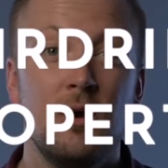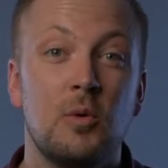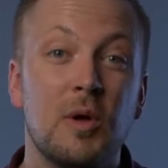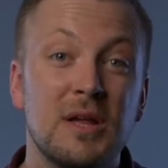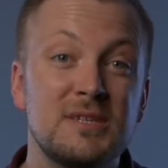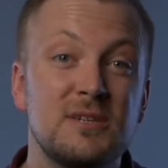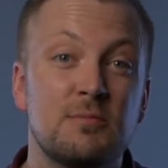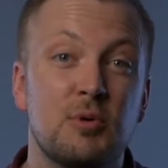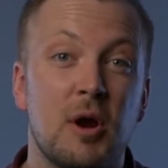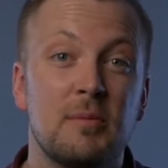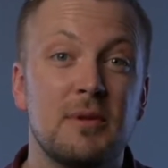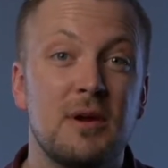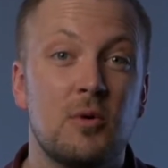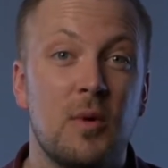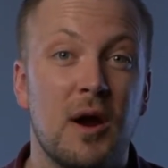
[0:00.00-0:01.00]
Well, as you're
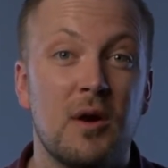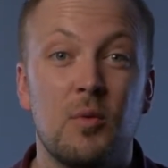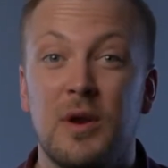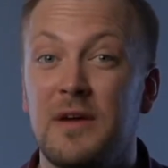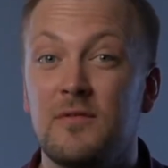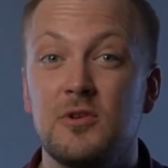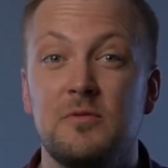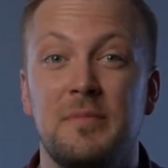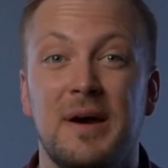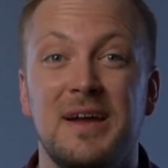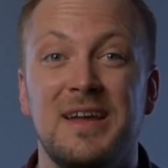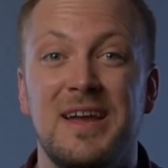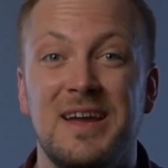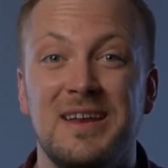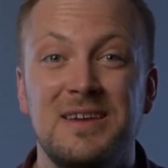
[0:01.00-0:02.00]
probably aware, whenever you buy
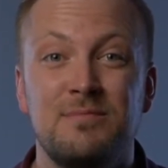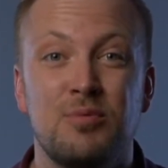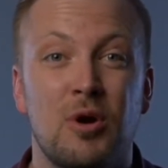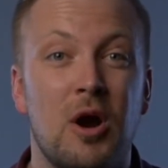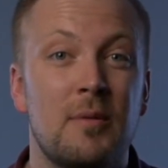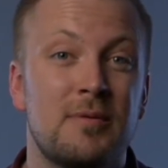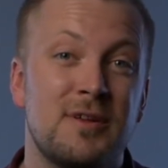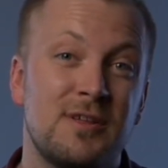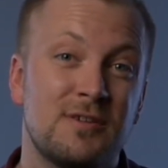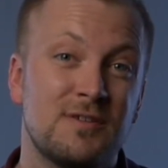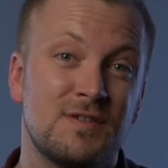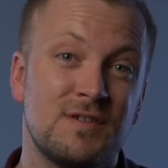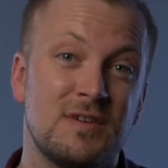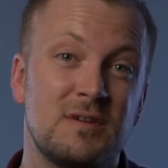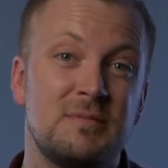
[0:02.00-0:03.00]
any property,
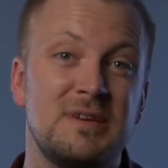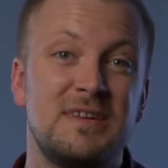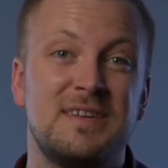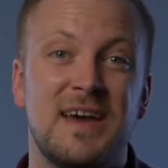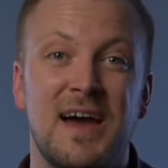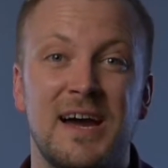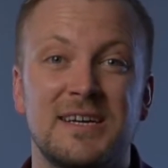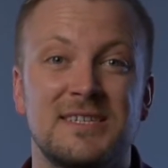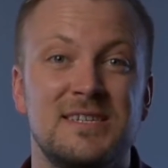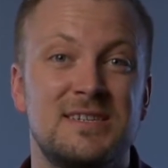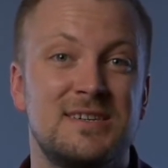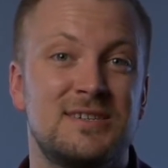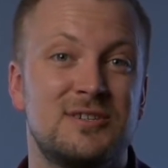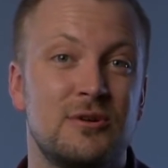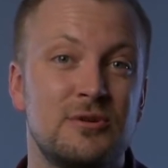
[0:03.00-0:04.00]
there's gonna be taxes
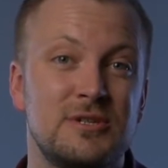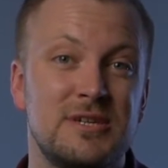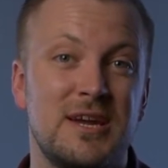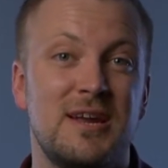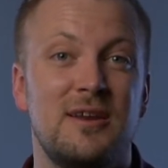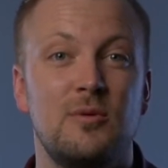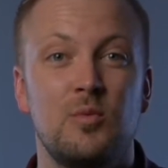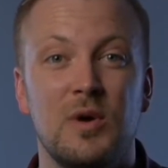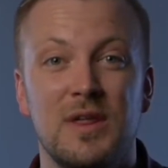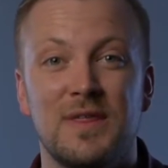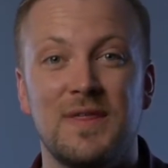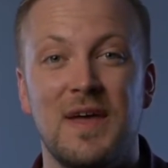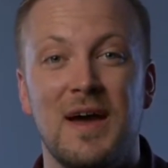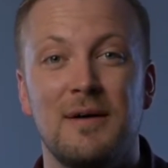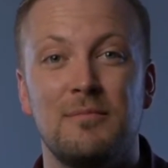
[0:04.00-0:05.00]
associated
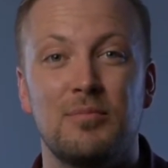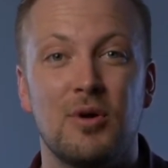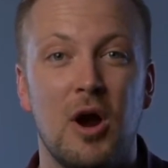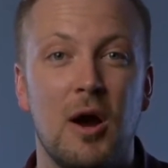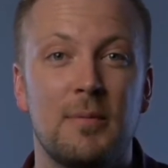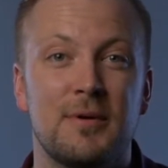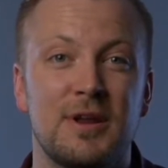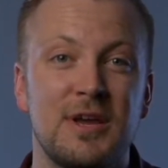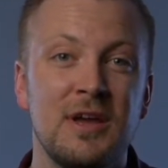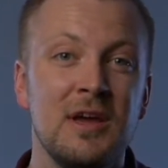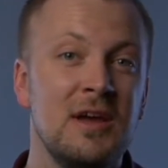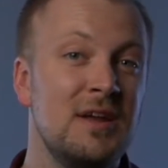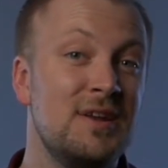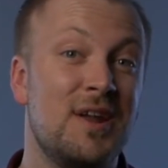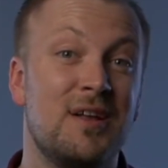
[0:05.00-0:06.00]
with that property.
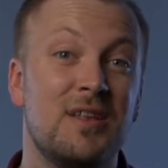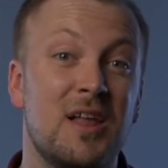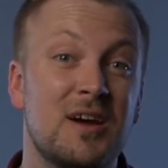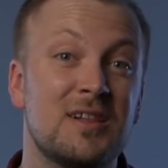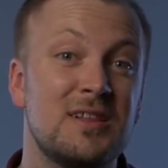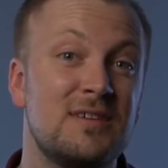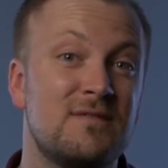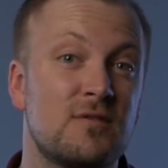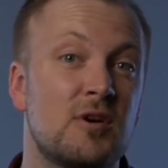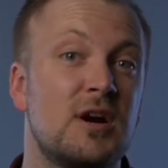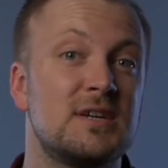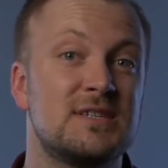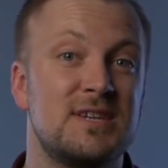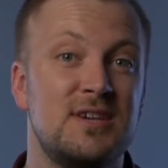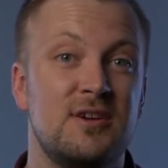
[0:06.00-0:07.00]
Now, luckily for
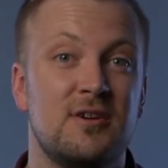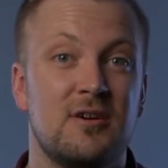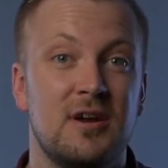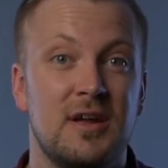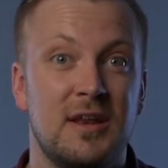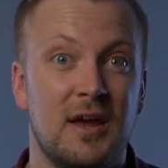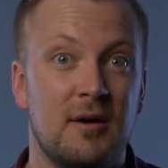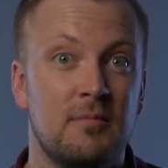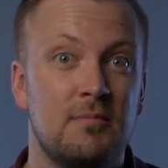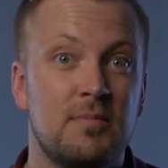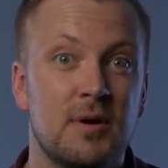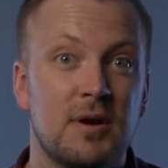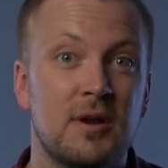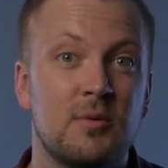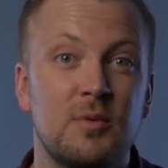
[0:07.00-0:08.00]
us here in
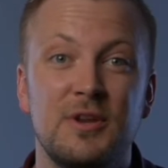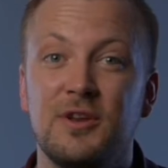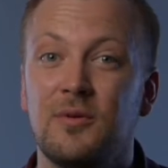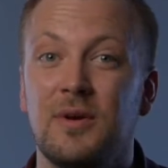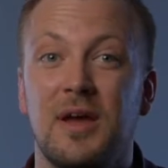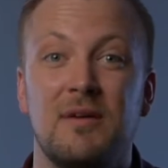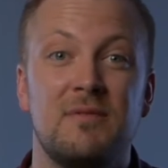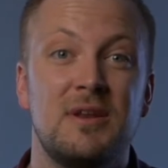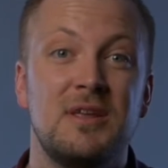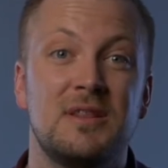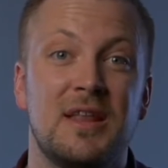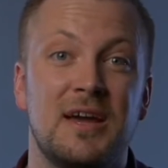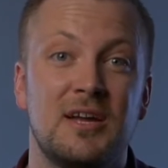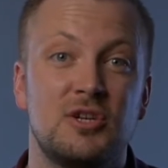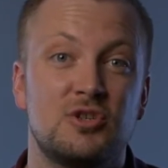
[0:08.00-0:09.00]
Alberta, we don't have any
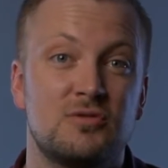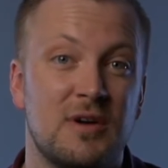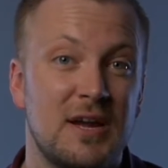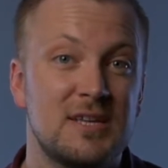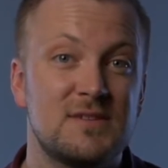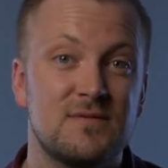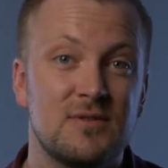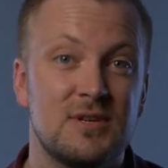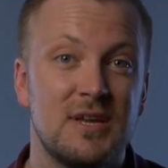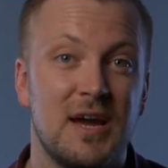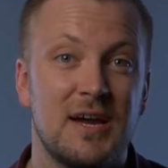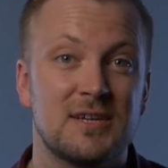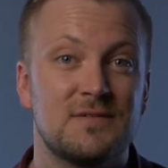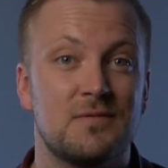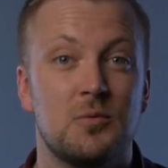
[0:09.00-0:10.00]
land transfer
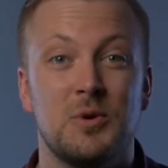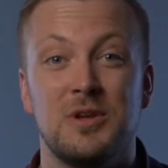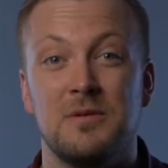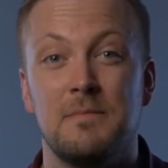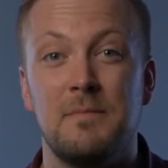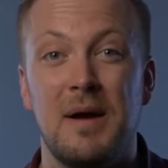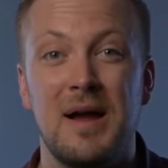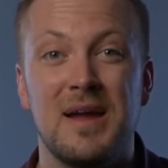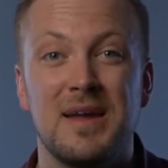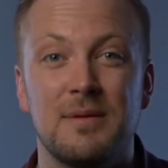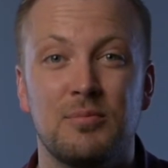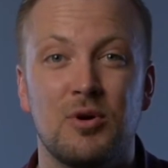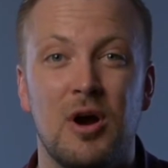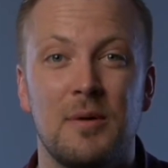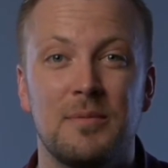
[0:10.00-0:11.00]
tax for when you're buying a
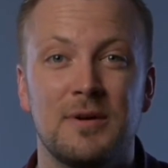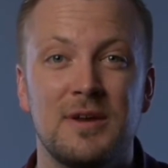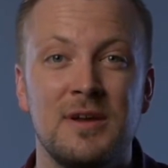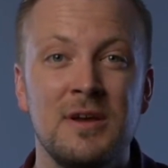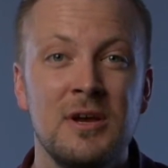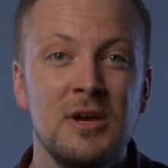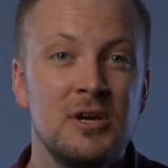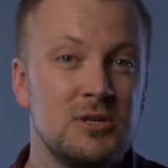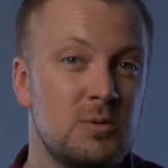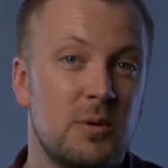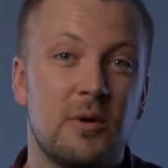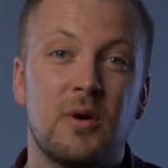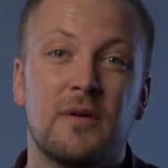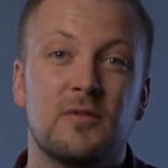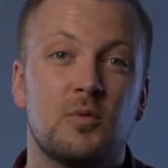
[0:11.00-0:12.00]
property, so we
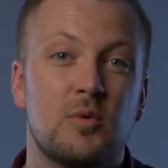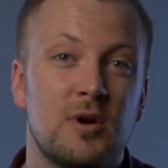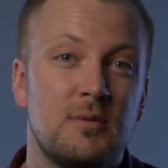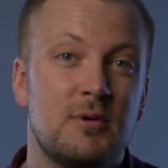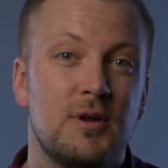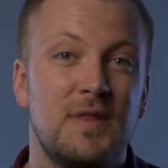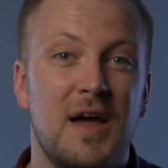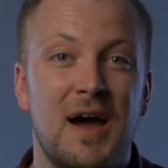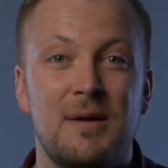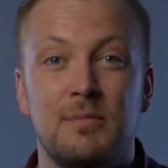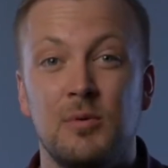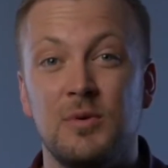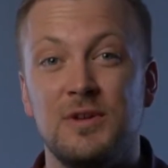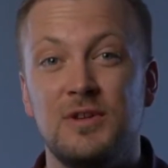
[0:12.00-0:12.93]
don't have to worry about that, but we